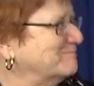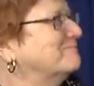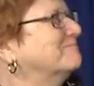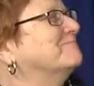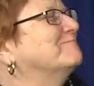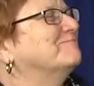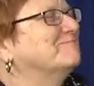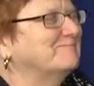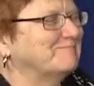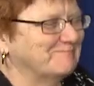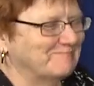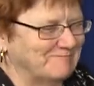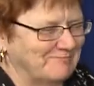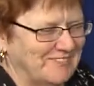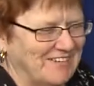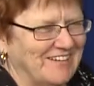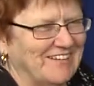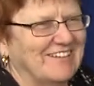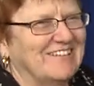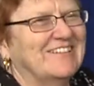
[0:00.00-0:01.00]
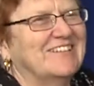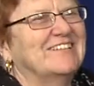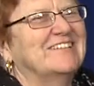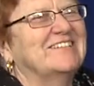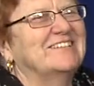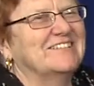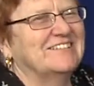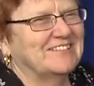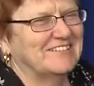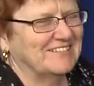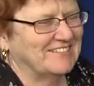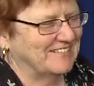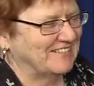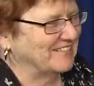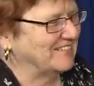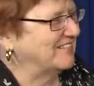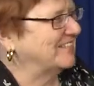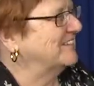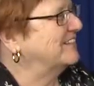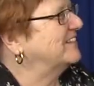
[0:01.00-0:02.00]

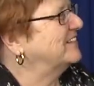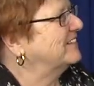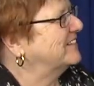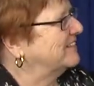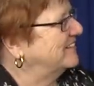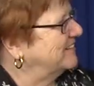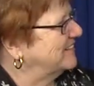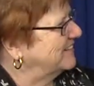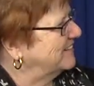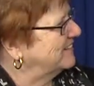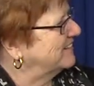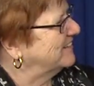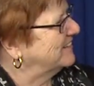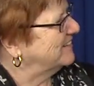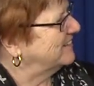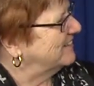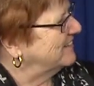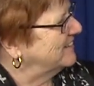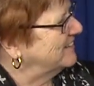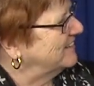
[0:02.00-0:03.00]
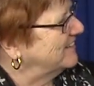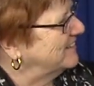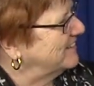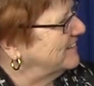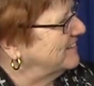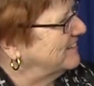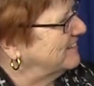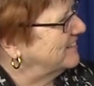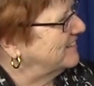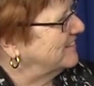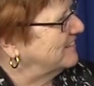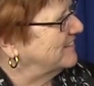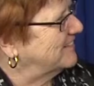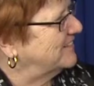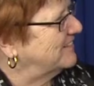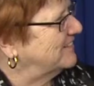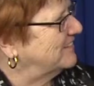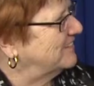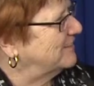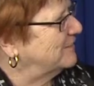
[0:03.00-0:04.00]

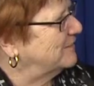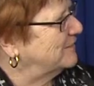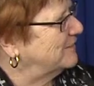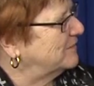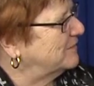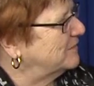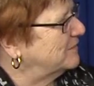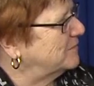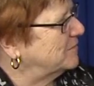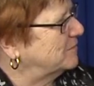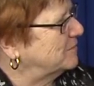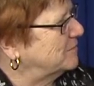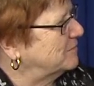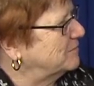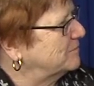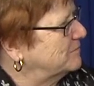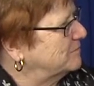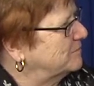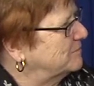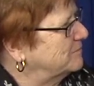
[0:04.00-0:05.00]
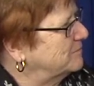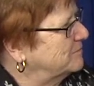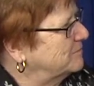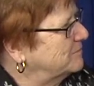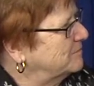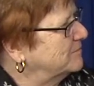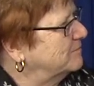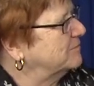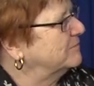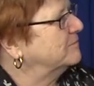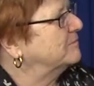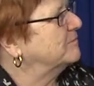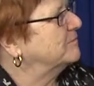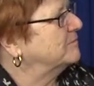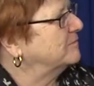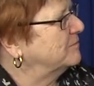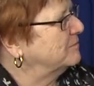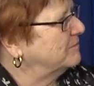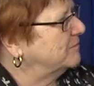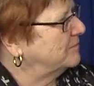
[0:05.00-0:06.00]

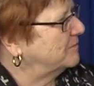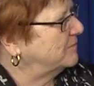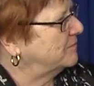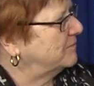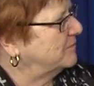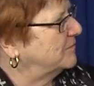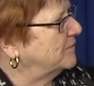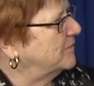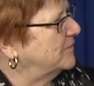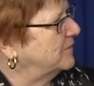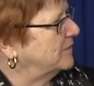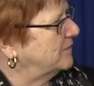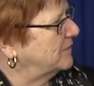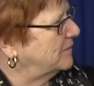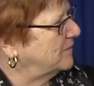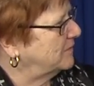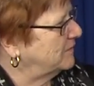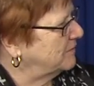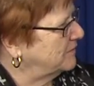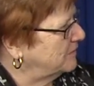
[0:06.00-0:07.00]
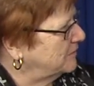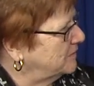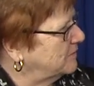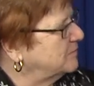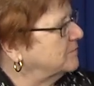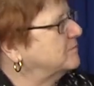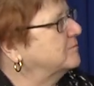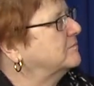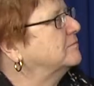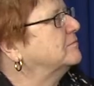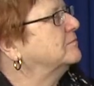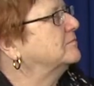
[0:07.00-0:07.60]
(not speaking)